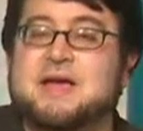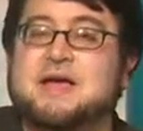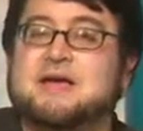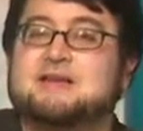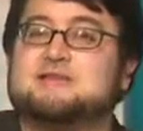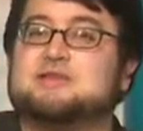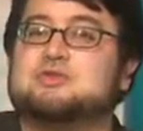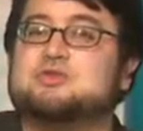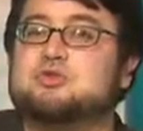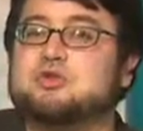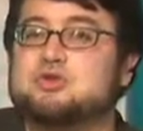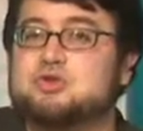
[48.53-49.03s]

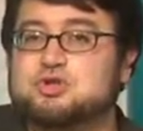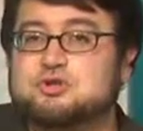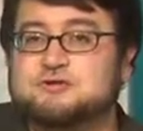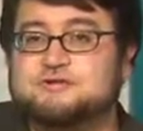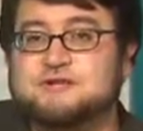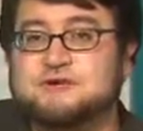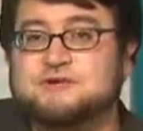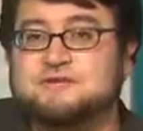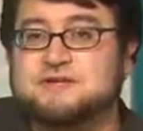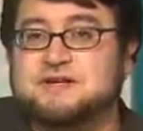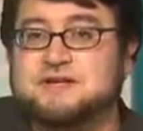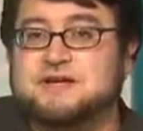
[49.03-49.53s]
has a
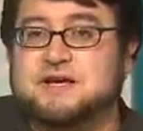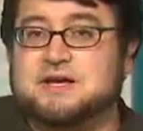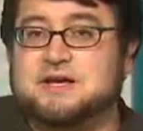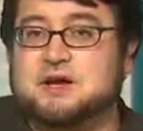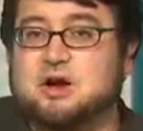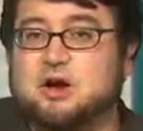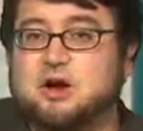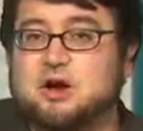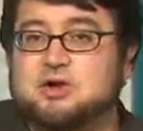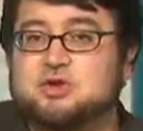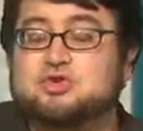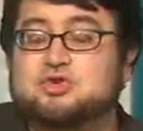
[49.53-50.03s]
250 gig
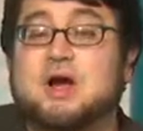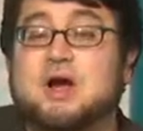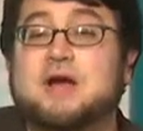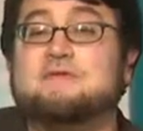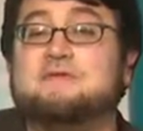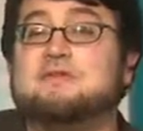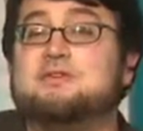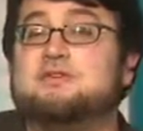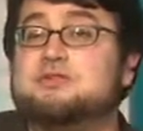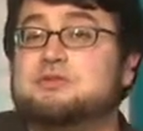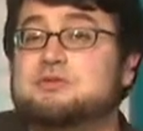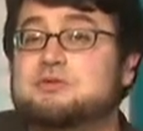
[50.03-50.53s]
hard
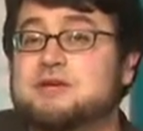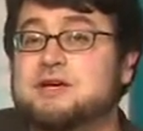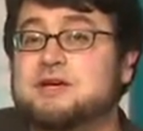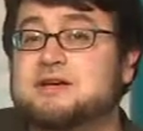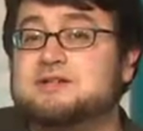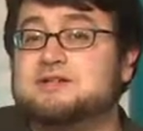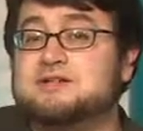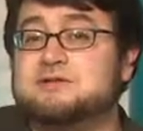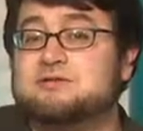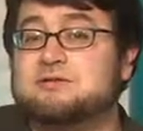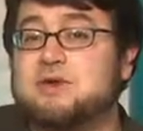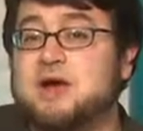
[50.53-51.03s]
drive and 2
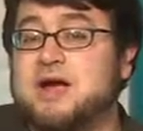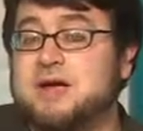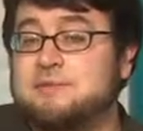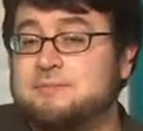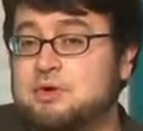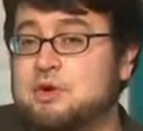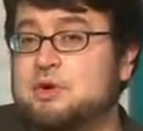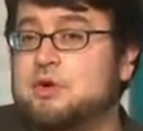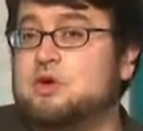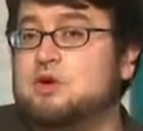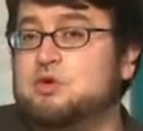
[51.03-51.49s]
gigs of RAM,